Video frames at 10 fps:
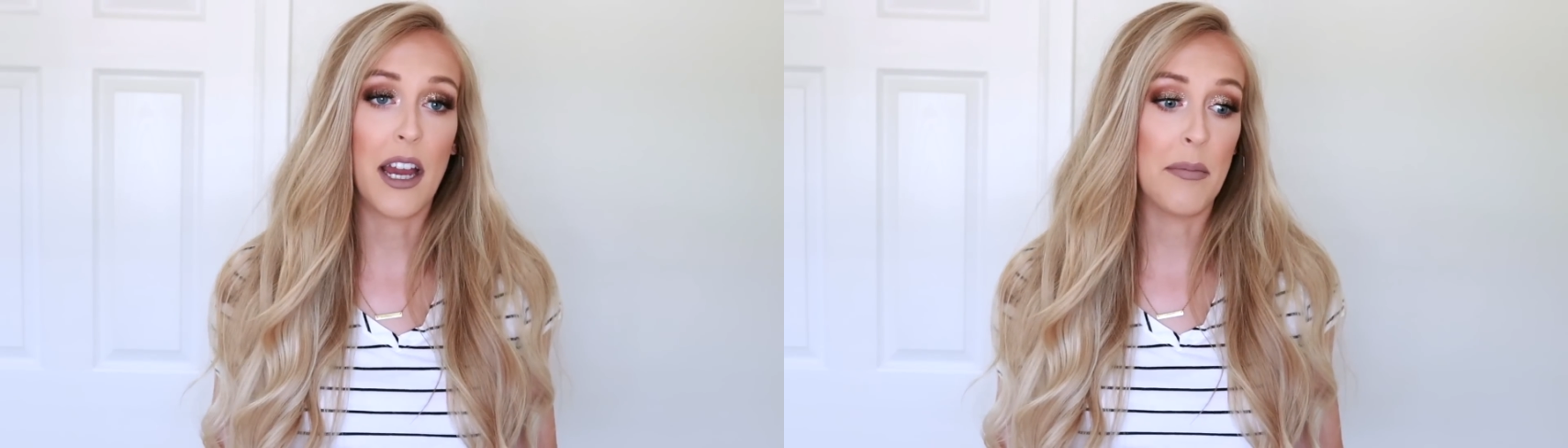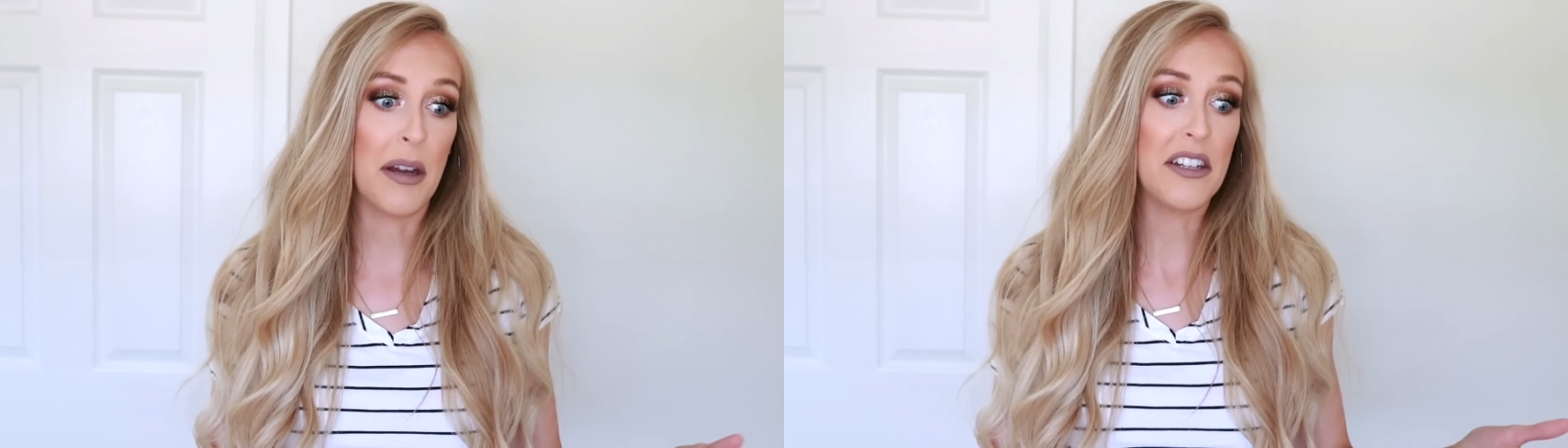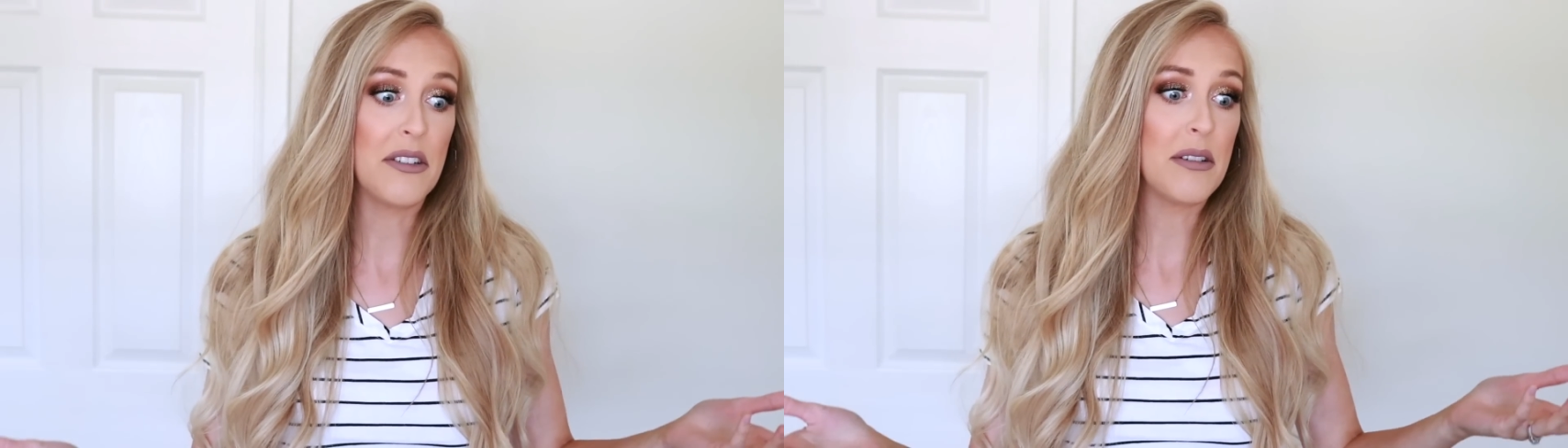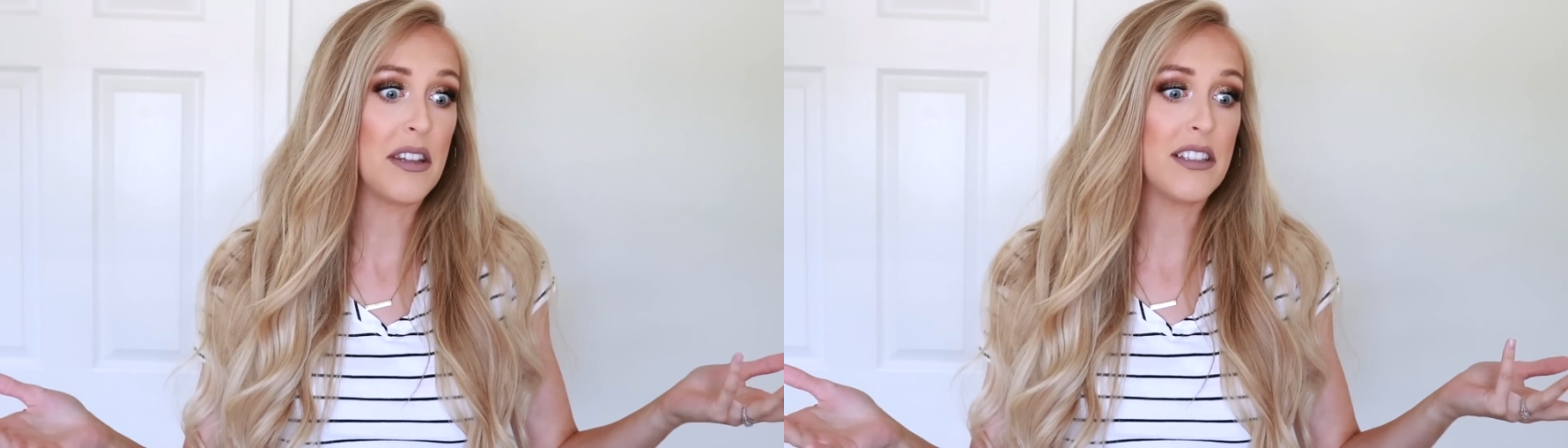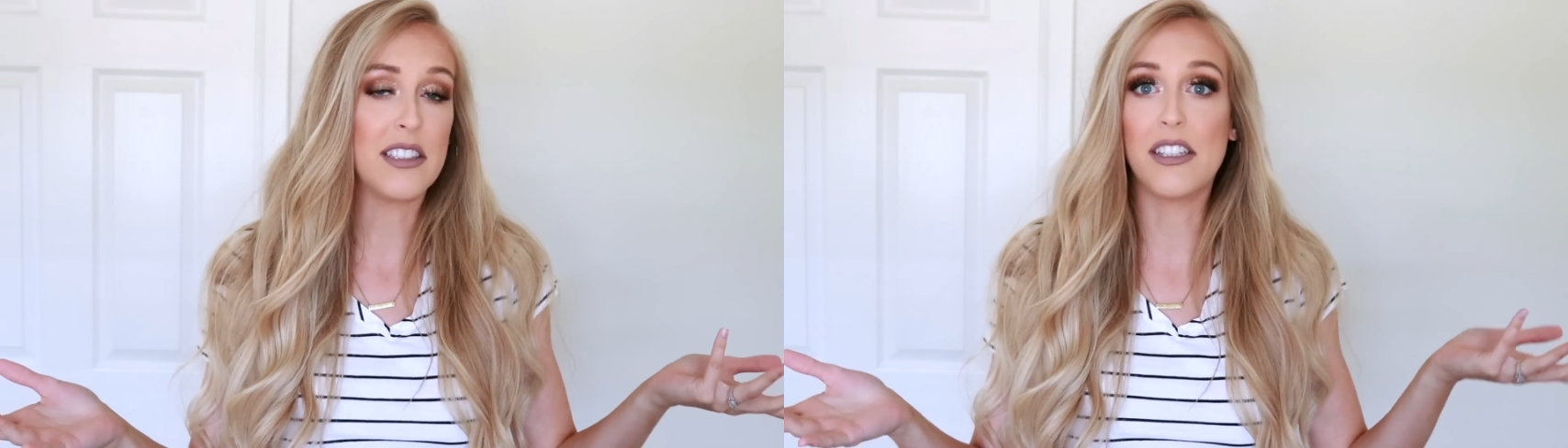I might do it
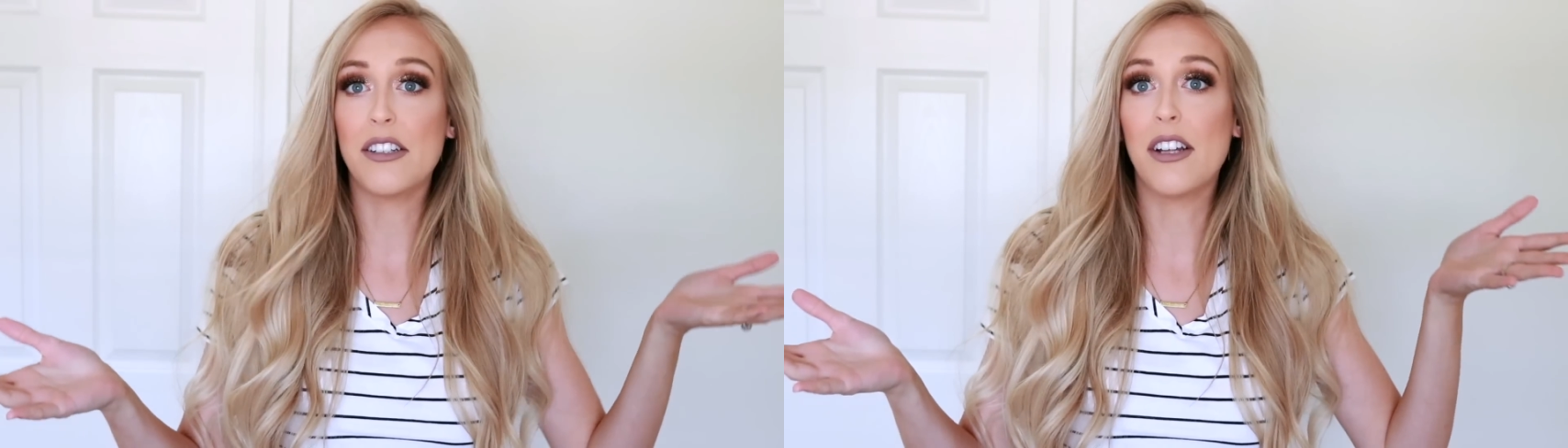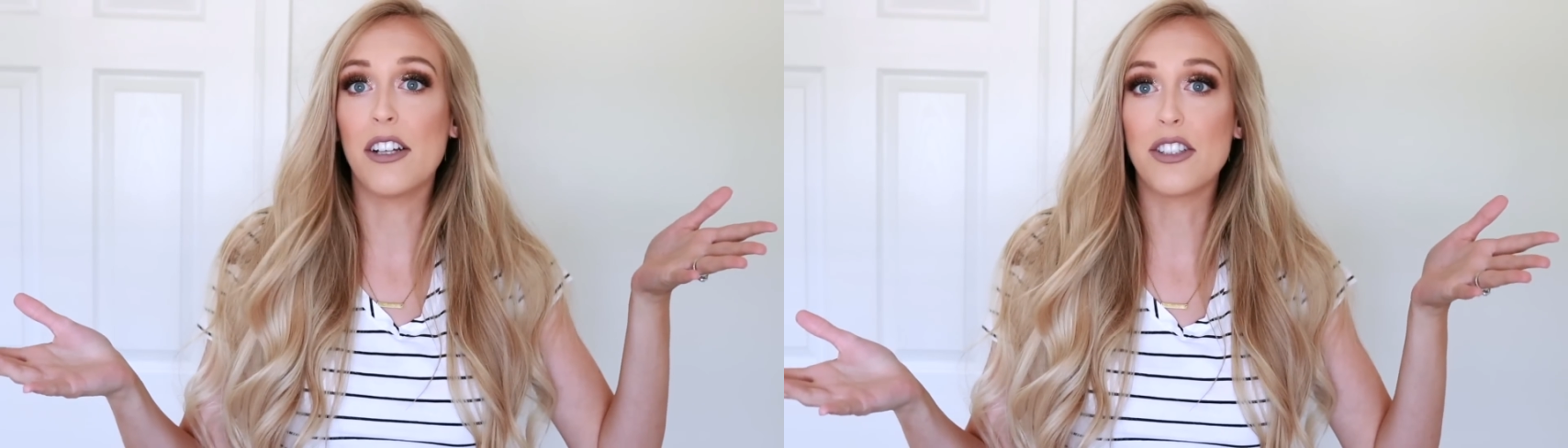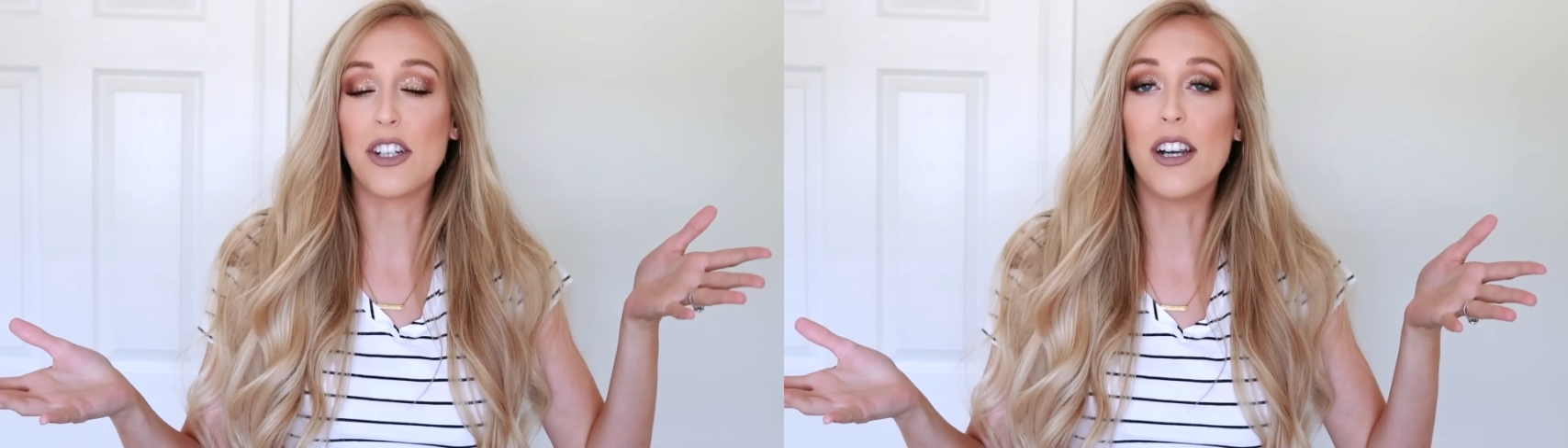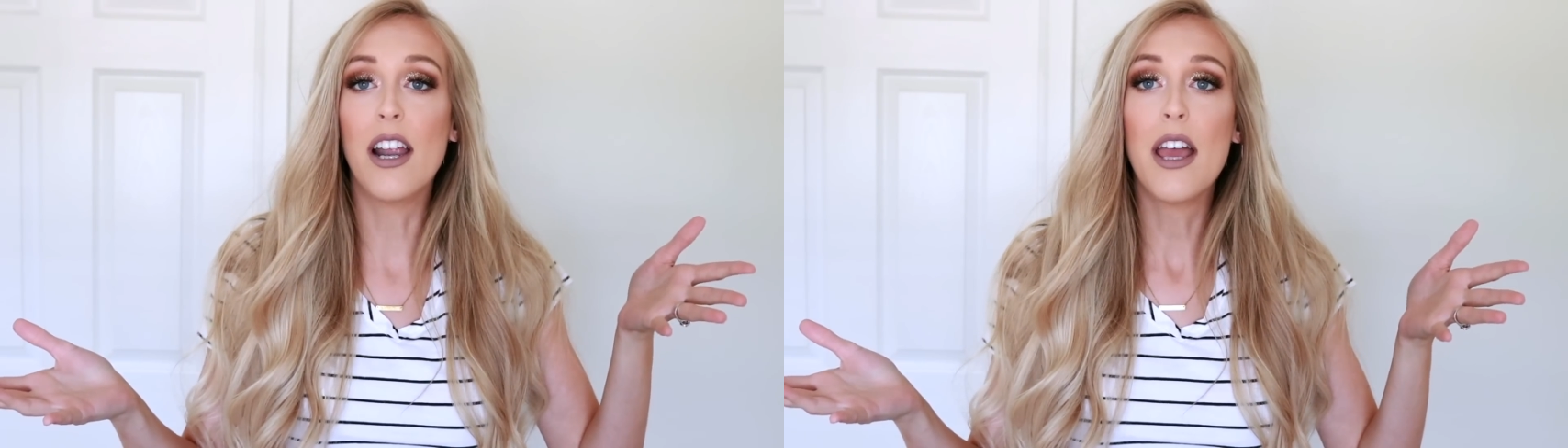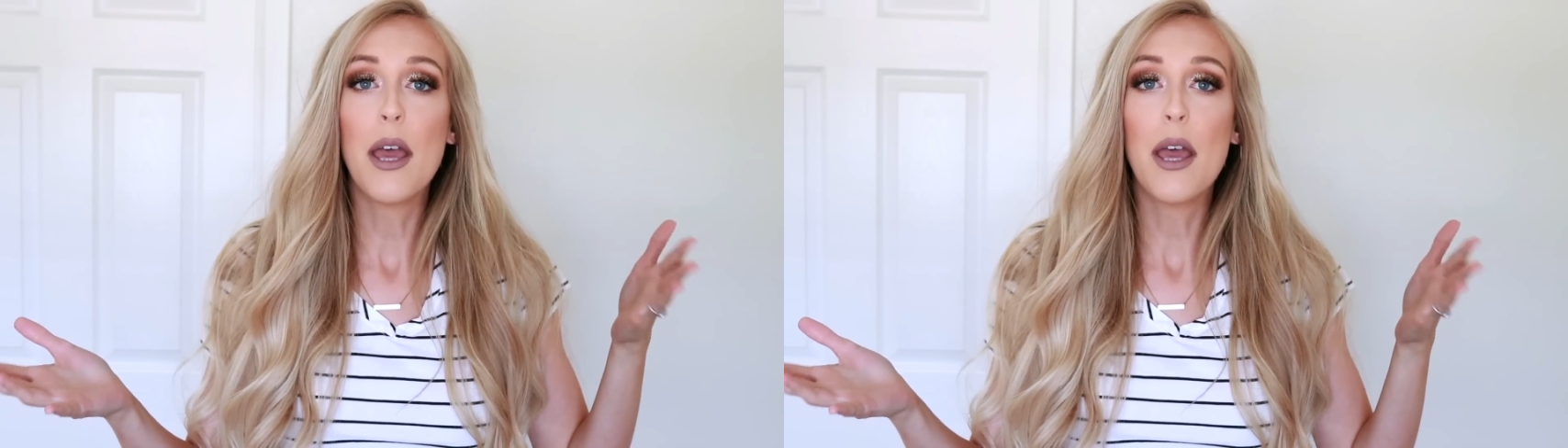this year, not sure.